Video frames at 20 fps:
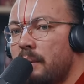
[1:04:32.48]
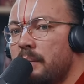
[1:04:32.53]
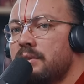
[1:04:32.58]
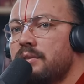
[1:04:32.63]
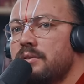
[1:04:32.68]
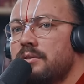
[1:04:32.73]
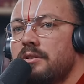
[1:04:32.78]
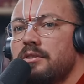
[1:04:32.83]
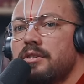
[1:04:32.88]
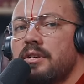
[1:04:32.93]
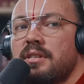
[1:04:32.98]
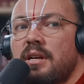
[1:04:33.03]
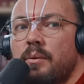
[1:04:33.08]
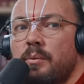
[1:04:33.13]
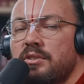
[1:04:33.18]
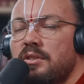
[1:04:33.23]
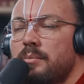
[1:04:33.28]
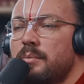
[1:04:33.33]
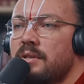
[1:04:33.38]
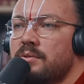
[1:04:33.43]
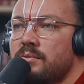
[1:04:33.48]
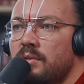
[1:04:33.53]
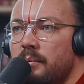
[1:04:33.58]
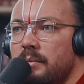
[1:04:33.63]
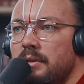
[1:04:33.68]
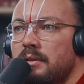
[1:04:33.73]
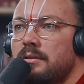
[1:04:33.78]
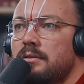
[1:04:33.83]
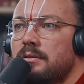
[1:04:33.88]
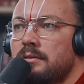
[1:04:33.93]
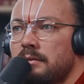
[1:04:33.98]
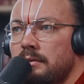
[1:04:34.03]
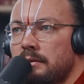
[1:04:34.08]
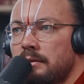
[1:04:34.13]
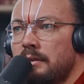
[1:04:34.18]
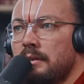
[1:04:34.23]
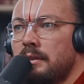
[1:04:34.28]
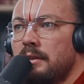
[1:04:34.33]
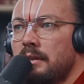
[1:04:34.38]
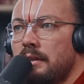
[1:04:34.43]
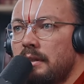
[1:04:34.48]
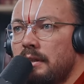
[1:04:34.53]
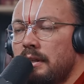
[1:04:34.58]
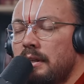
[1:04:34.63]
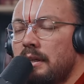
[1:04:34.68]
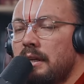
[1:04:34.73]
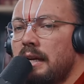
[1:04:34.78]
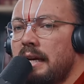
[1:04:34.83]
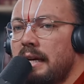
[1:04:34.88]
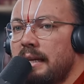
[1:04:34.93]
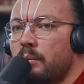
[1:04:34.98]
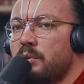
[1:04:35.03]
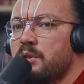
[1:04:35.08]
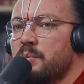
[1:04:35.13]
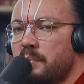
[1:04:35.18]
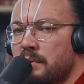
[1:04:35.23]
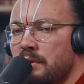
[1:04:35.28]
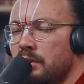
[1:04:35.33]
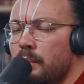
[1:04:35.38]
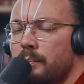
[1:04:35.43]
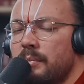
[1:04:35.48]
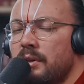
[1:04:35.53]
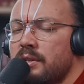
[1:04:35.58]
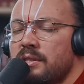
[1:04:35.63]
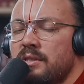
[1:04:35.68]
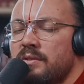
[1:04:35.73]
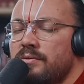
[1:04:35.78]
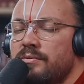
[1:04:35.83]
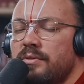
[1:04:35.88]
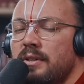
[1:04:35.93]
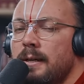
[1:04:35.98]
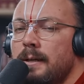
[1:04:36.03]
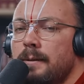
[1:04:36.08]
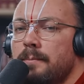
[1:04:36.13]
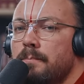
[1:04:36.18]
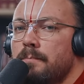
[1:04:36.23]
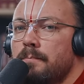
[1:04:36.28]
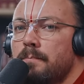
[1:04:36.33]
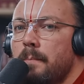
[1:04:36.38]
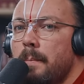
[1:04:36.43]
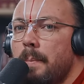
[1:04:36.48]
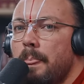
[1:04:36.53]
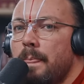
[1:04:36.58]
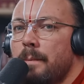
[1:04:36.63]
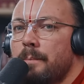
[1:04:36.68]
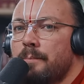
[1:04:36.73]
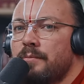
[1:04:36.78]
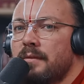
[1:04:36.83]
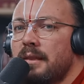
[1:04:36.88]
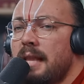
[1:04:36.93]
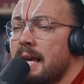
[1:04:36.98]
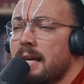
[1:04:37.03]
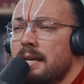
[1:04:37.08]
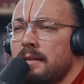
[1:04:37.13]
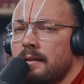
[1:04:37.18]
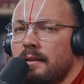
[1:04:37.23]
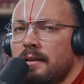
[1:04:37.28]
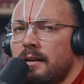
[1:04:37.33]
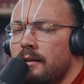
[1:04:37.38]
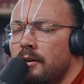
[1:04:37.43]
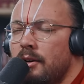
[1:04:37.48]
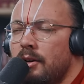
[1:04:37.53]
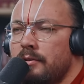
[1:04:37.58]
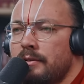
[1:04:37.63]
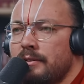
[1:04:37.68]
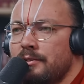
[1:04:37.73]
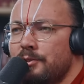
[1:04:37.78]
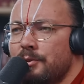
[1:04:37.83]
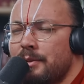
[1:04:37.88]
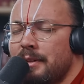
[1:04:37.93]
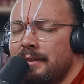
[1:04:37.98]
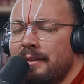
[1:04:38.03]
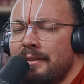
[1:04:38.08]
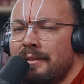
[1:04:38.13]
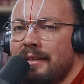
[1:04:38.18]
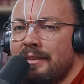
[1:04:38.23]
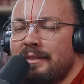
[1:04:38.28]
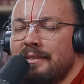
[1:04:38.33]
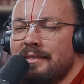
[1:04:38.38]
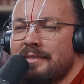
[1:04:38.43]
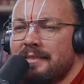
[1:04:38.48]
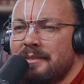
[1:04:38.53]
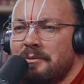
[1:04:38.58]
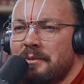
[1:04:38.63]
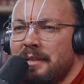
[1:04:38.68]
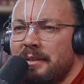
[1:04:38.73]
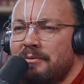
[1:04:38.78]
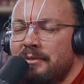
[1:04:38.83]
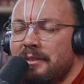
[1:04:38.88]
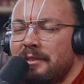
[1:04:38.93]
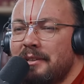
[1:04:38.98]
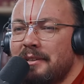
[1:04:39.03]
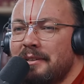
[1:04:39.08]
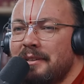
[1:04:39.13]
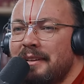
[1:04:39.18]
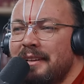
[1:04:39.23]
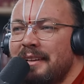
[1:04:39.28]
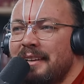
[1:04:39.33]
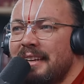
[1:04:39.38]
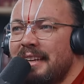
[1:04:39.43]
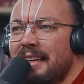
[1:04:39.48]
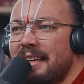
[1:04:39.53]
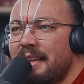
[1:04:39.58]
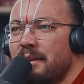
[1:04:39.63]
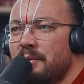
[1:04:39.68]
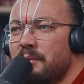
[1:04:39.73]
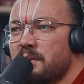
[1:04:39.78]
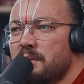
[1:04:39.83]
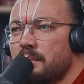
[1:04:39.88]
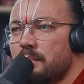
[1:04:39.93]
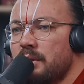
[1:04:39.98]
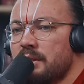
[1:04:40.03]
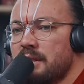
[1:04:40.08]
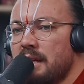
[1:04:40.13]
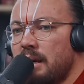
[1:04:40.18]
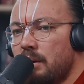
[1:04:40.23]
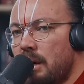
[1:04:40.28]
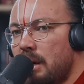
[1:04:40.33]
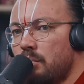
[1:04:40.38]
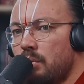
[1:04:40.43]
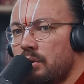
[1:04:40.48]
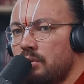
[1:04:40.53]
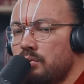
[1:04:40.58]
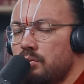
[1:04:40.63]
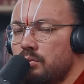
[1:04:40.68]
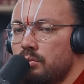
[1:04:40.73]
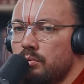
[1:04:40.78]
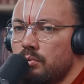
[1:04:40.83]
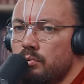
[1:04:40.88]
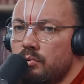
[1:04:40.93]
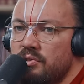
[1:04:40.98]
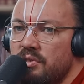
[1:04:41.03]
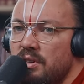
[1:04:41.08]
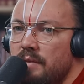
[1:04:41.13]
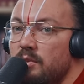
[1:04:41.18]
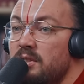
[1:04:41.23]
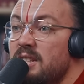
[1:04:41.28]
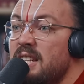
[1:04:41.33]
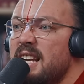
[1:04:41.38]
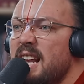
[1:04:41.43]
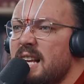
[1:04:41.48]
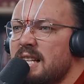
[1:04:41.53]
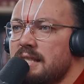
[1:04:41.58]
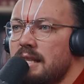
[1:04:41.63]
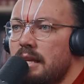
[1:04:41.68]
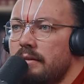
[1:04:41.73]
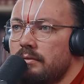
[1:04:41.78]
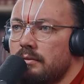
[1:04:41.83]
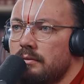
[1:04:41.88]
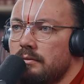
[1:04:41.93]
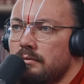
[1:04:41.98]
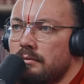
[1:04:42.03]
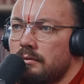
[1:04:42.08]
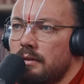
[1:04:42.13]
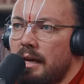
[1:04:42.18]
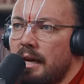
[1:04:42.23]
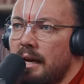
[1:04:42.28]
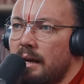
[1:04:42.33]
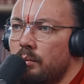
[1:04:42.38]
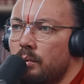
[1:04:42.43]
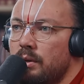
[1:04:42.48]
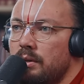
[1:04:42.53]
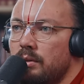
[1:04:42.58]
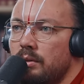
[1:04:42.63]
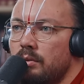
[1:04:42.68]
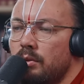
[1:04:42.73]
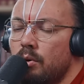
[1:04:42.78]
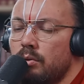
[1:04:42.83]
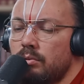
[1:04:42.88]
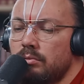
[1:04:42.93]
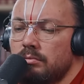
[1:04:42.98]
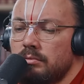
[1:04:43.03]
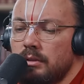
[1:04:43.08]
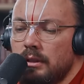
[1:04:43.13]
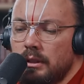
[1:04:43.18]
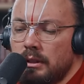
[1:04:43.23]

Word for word: I went to Guruji. I said I want to be a Swami, and it was not because of um, liking the color orange or anything like this. Definitely not. It was because I, I want to serve you at the next level. I, I want no